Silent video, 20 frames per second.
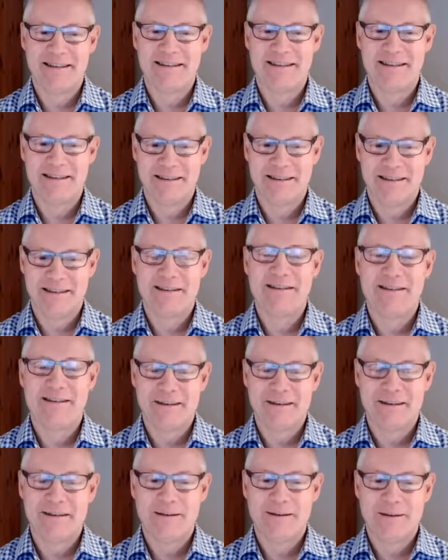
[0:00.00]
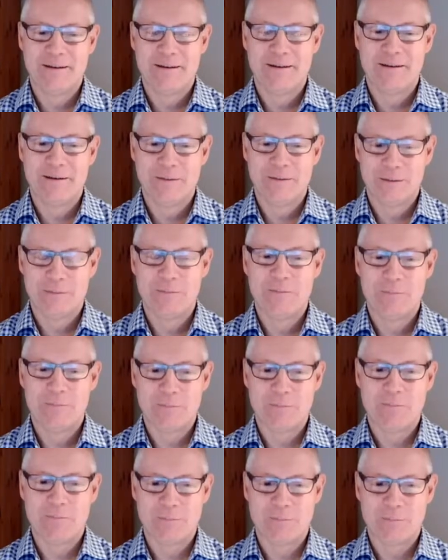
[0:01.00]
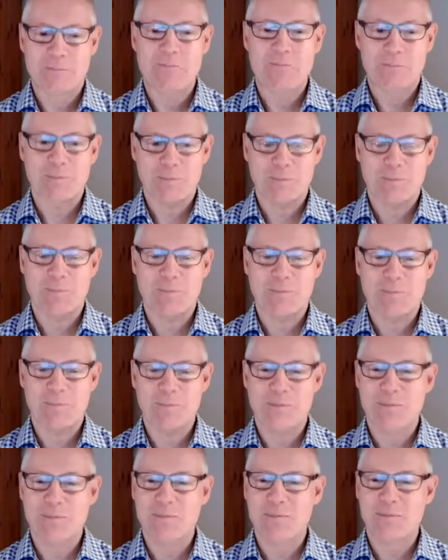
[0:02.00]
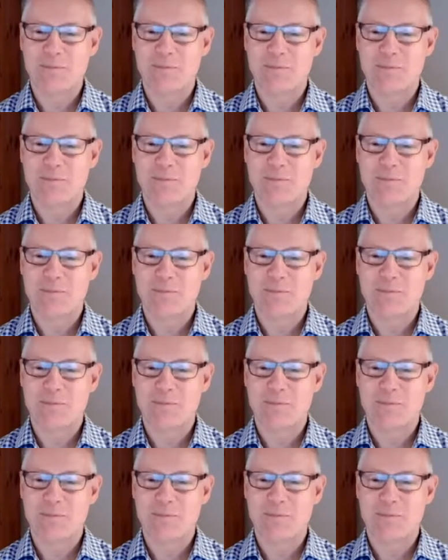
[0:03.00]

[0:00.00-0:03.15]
[no speech]